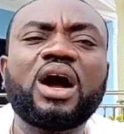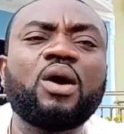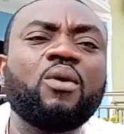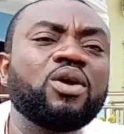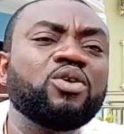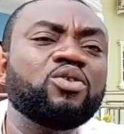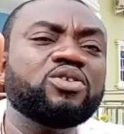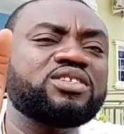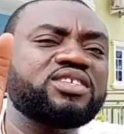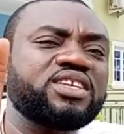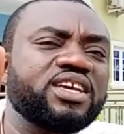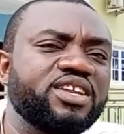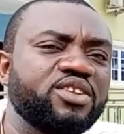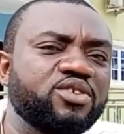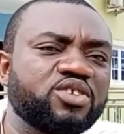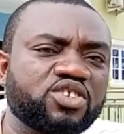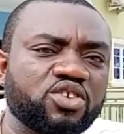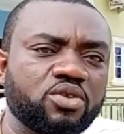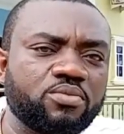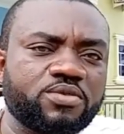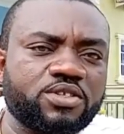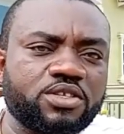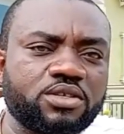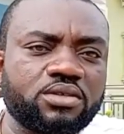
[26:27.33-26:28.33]
I want to tell you
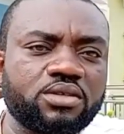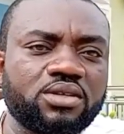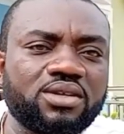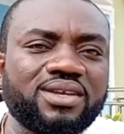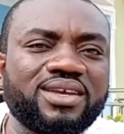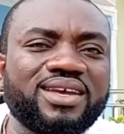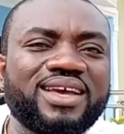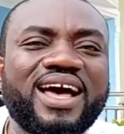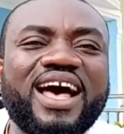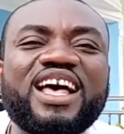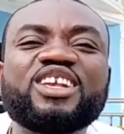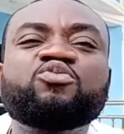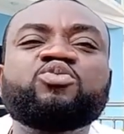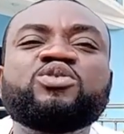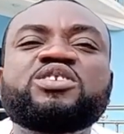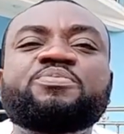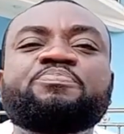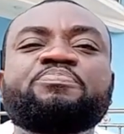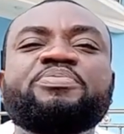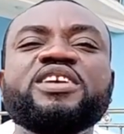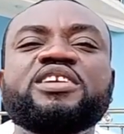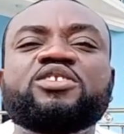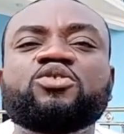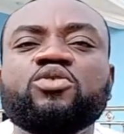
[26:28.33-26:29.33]
something. As we
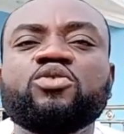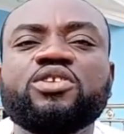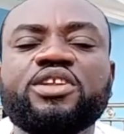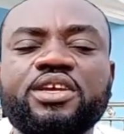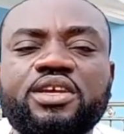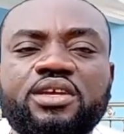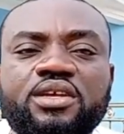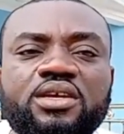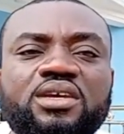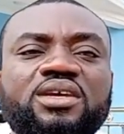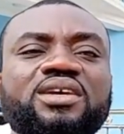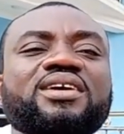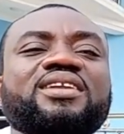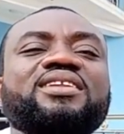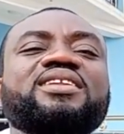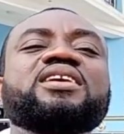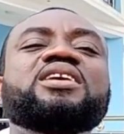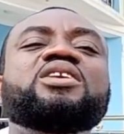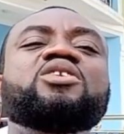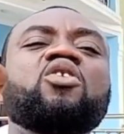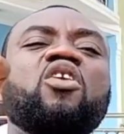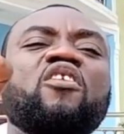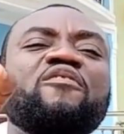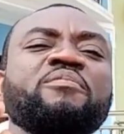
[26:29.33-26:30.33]
speak today,
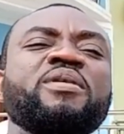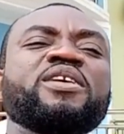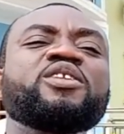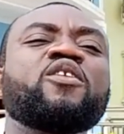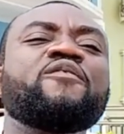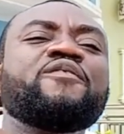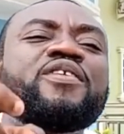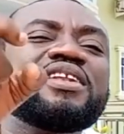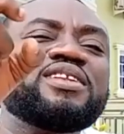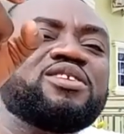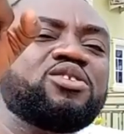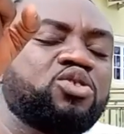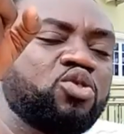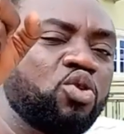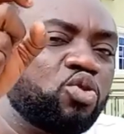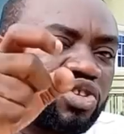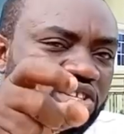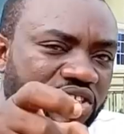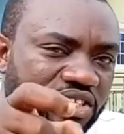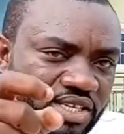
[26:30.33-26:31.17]
the government of Edo